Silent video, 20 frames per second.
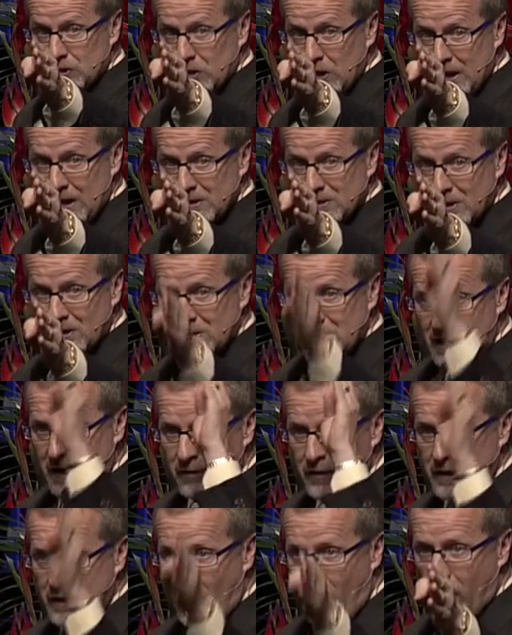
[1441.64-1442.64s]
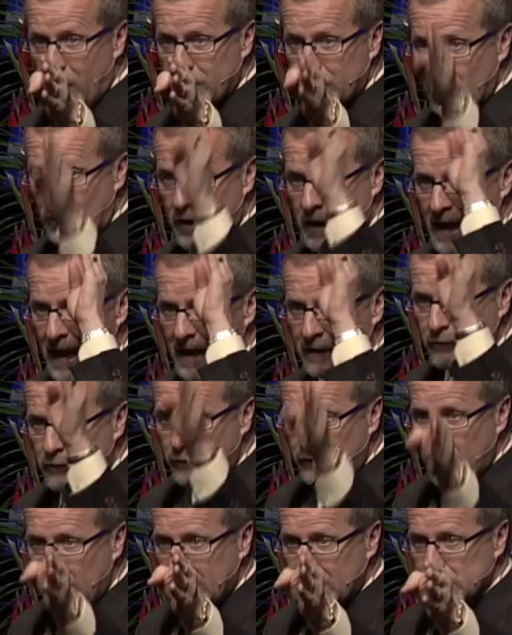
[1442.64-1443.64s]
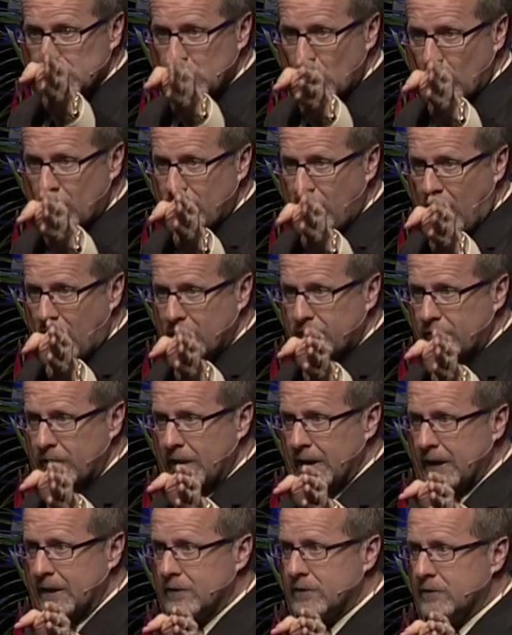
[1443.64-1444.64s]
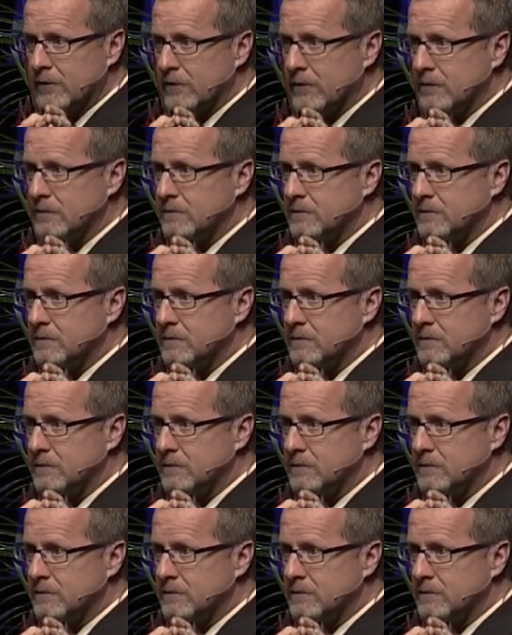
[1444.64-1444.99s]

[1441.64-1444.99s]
Jesus, the author and finisher of our faith.